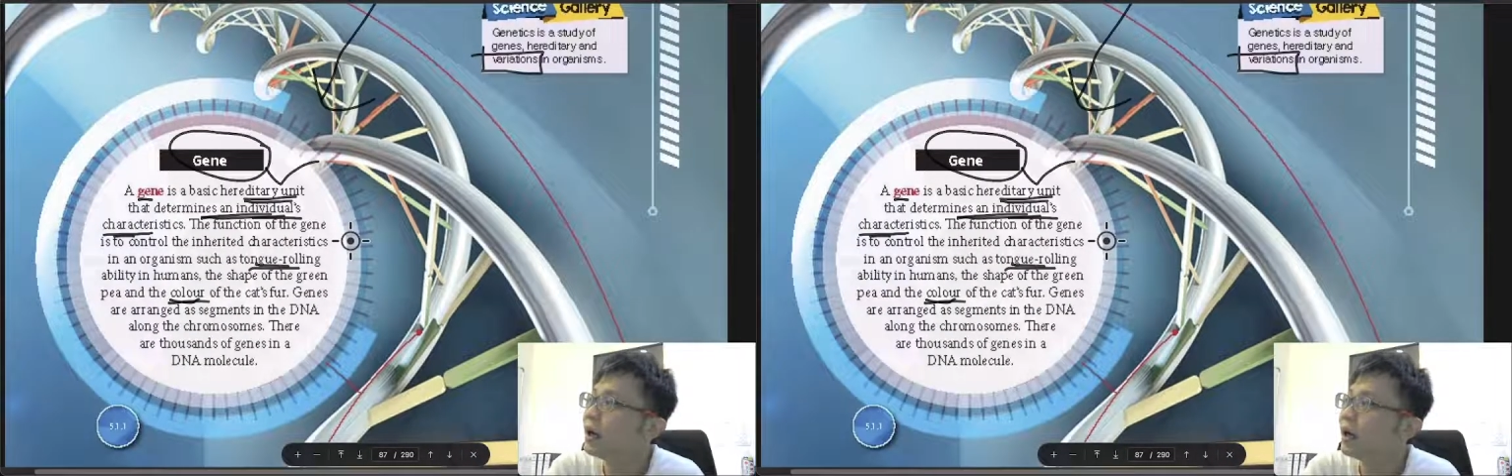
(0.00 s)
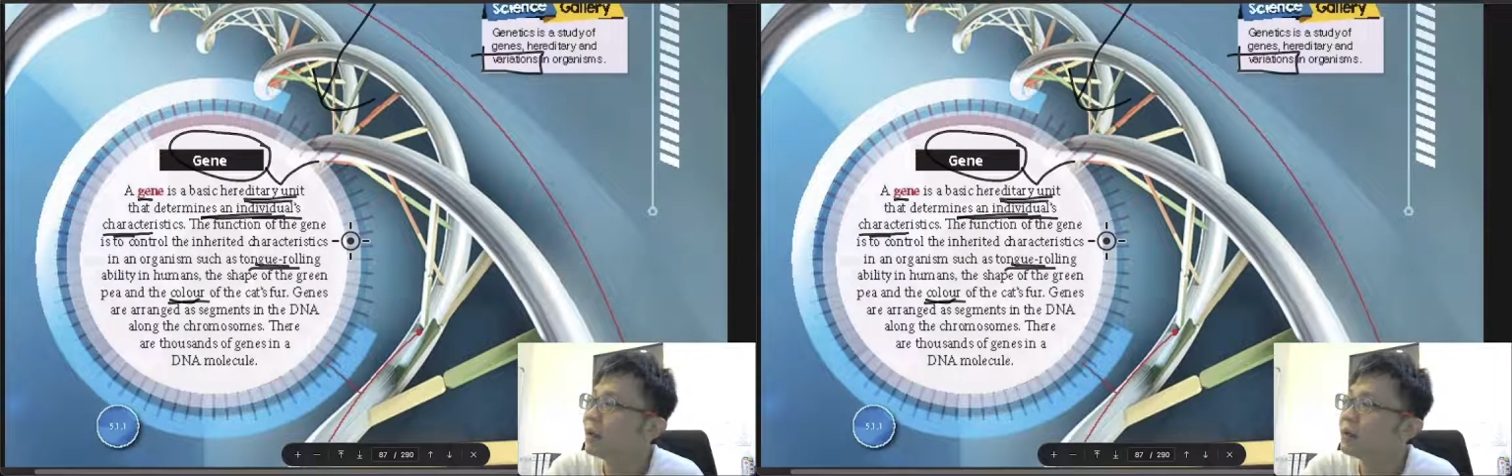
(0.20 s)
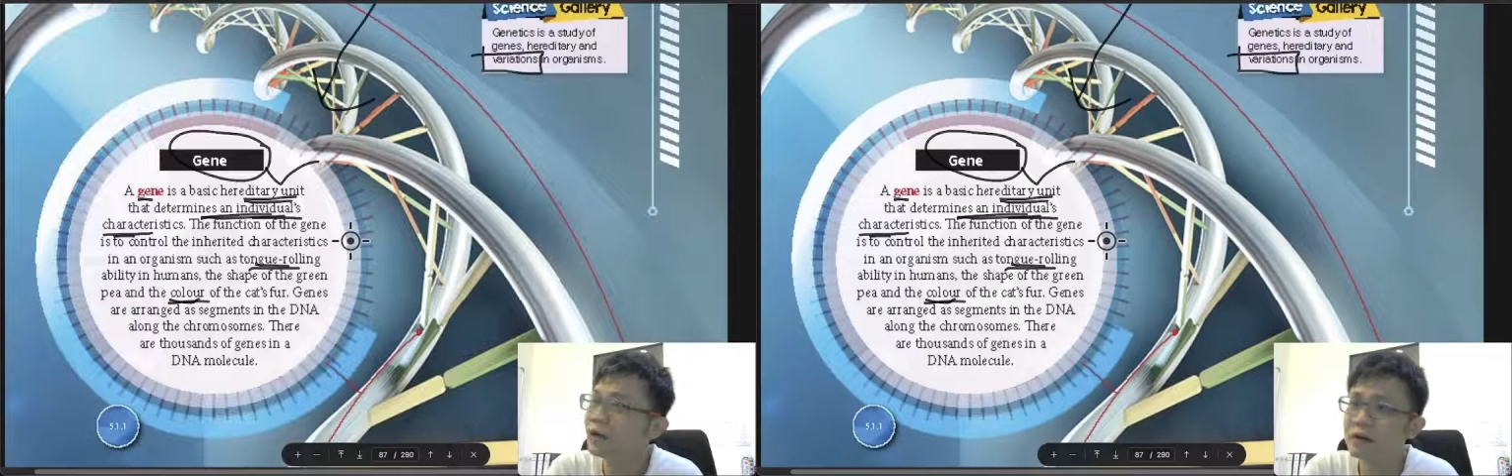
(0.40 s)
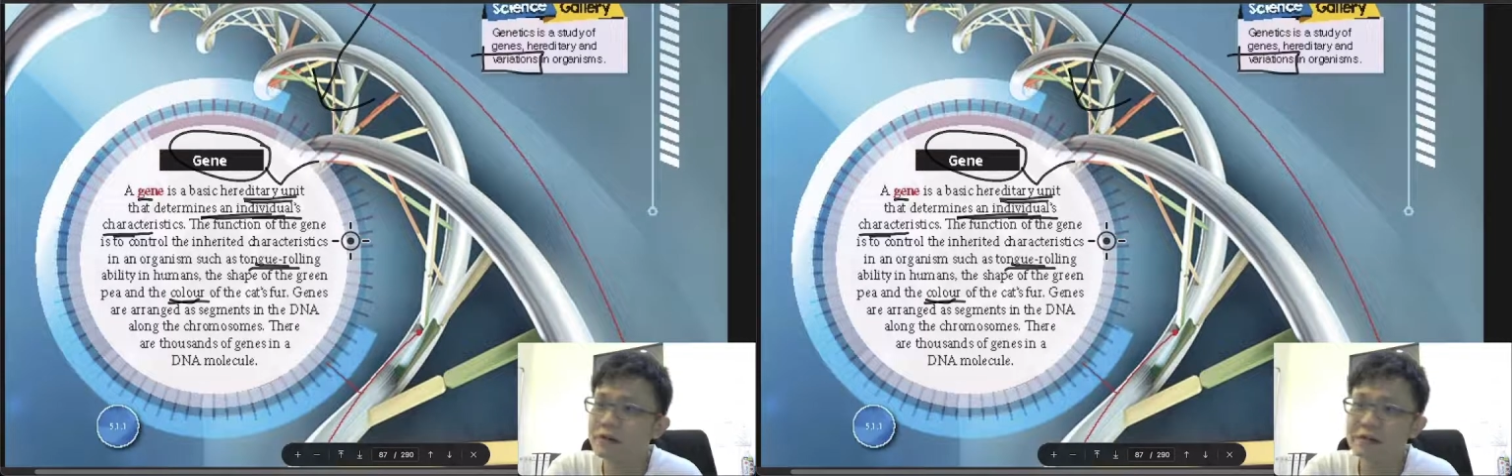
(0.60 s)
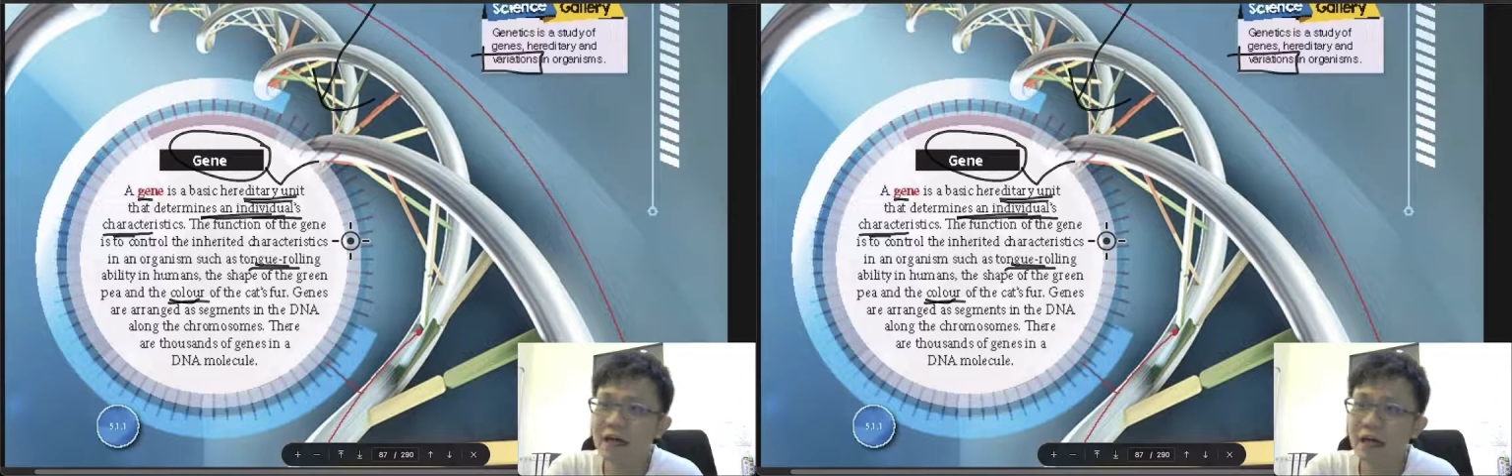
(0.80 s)

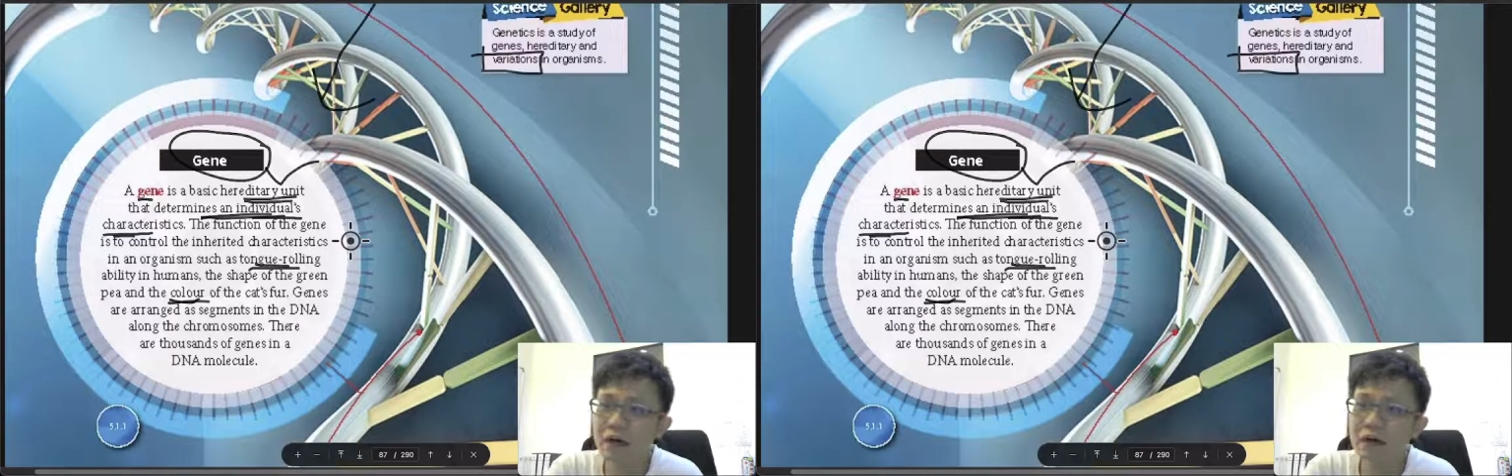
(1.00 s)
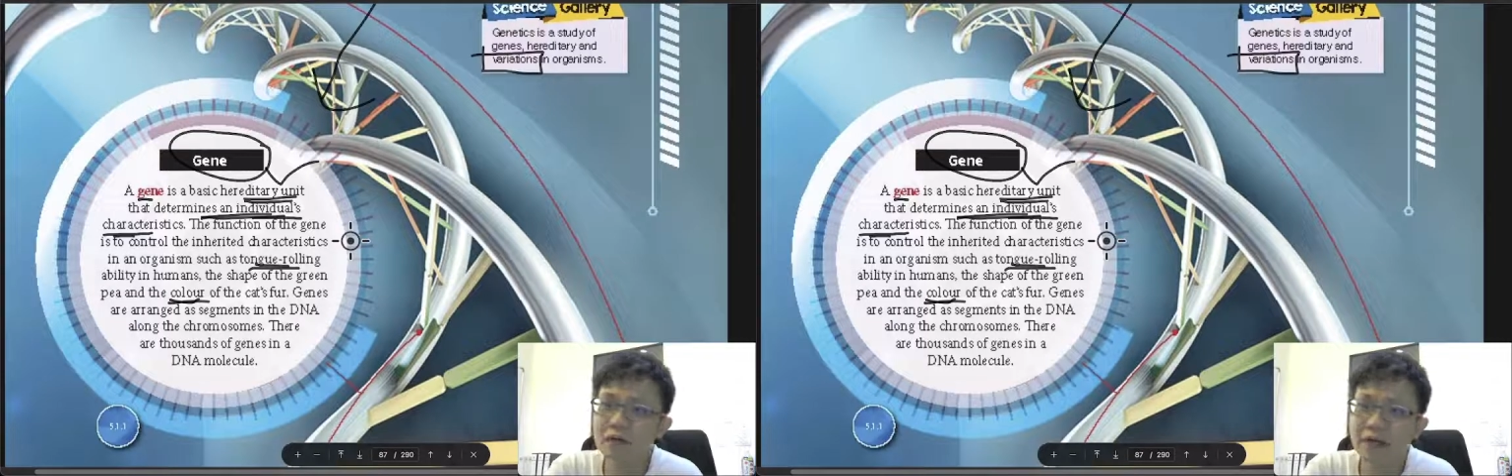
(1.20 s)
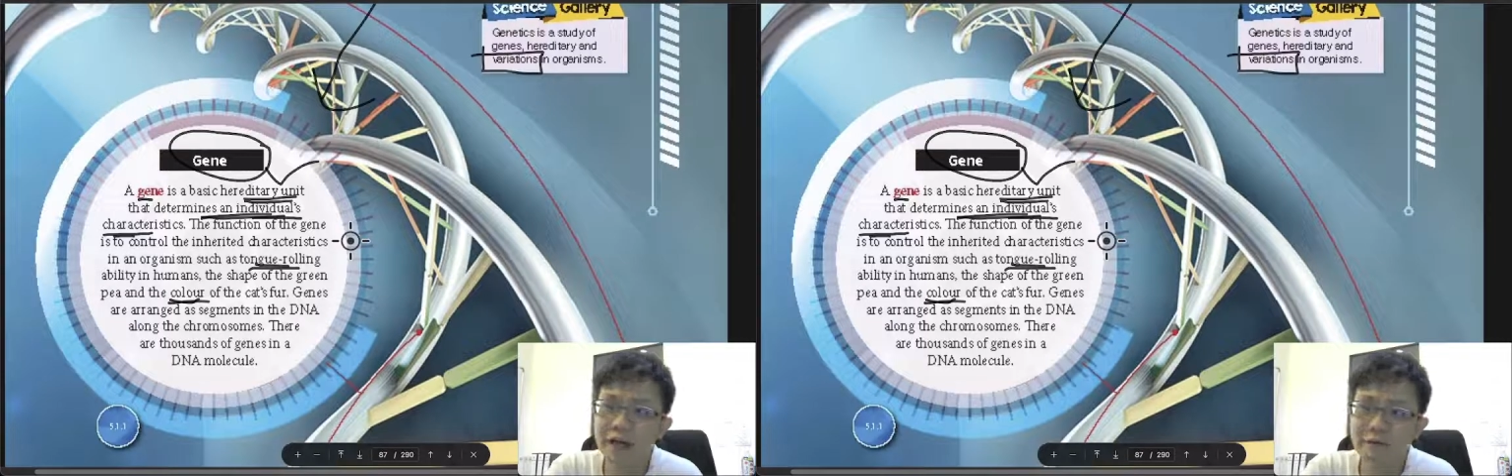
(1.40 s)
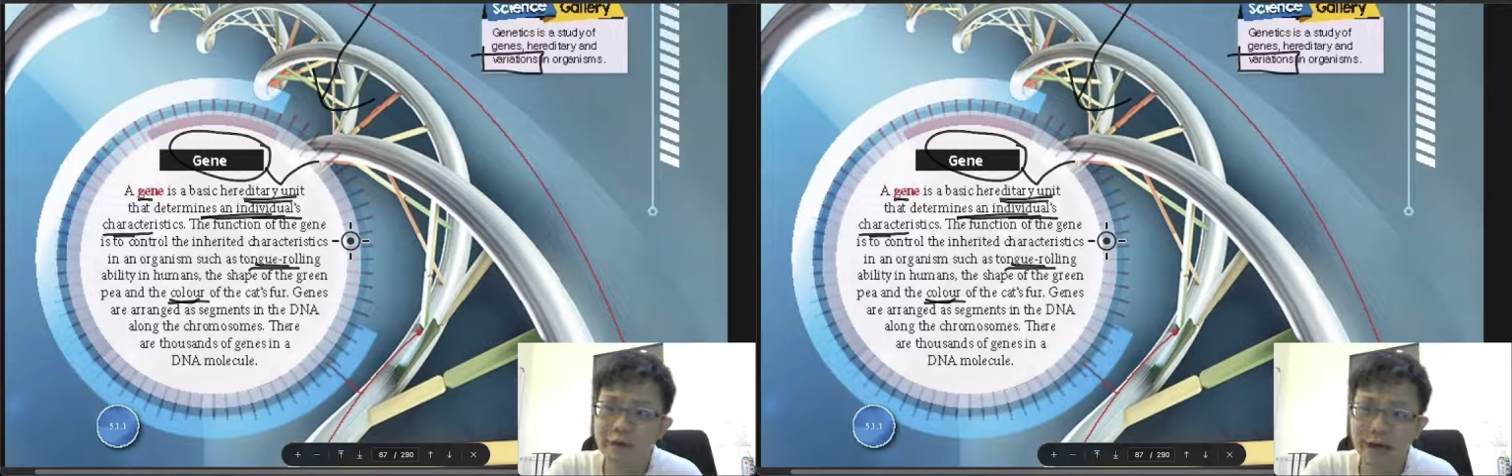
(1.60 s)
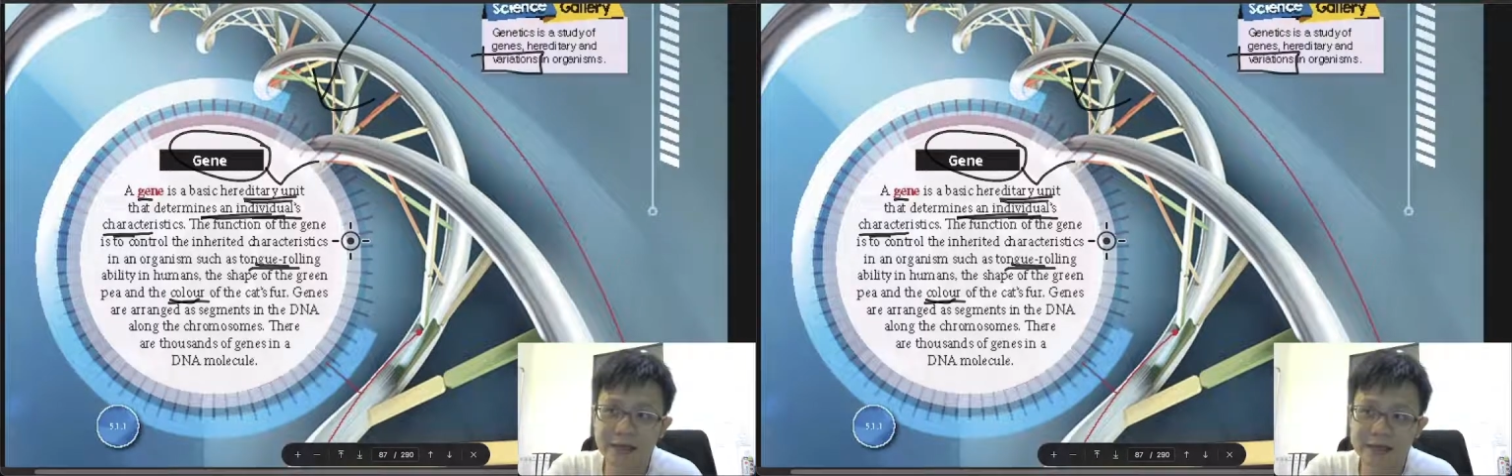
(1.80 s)
because now we have
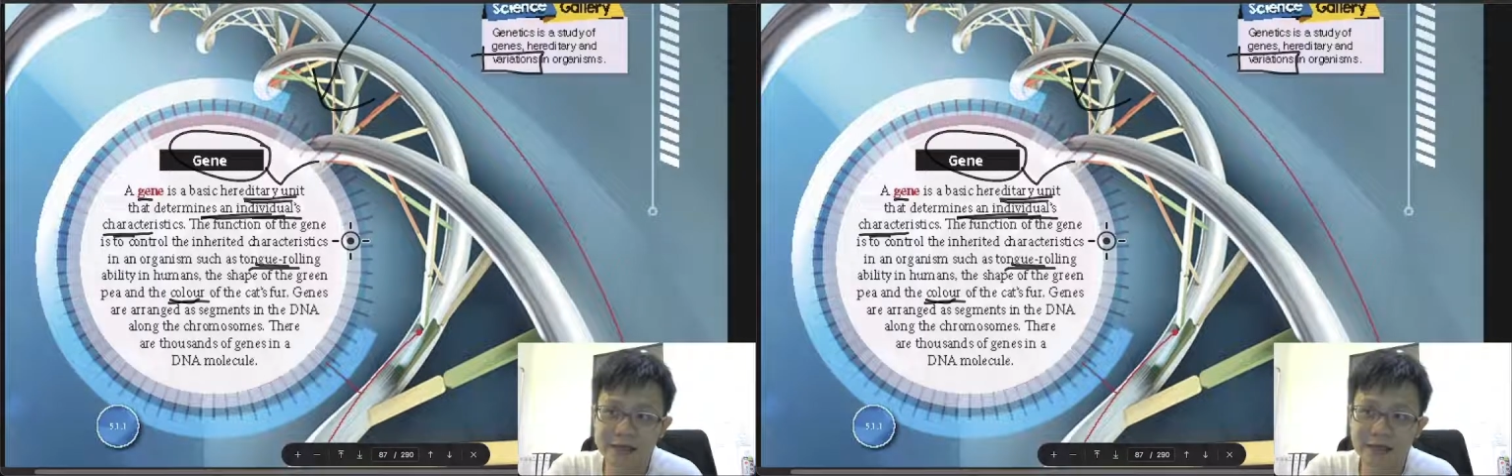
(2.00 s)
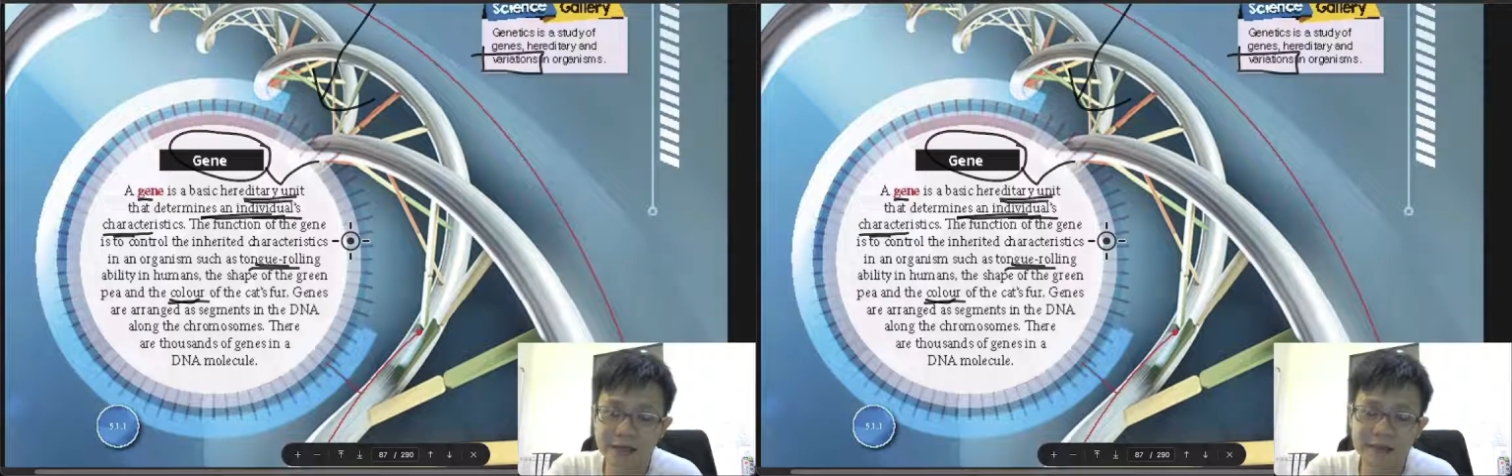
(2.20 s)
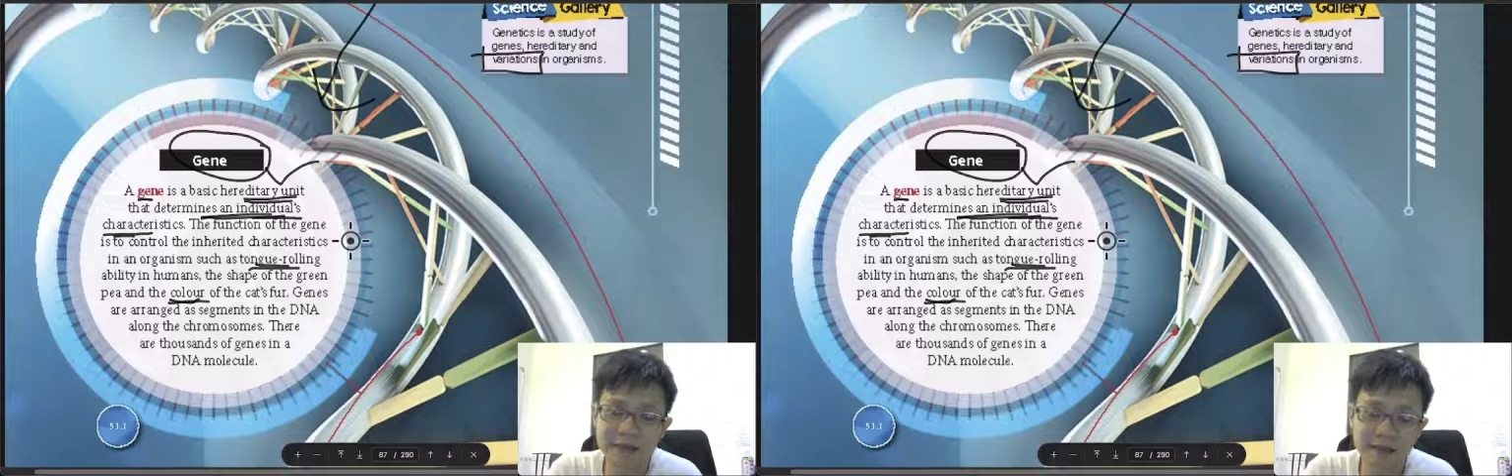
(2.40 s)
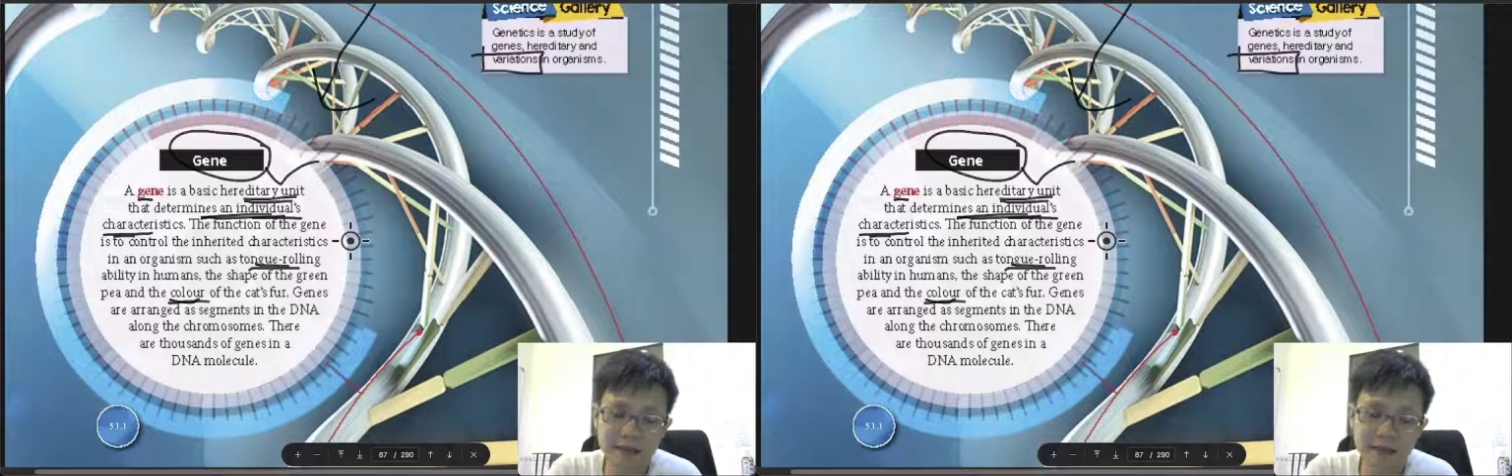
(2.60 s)
cancer.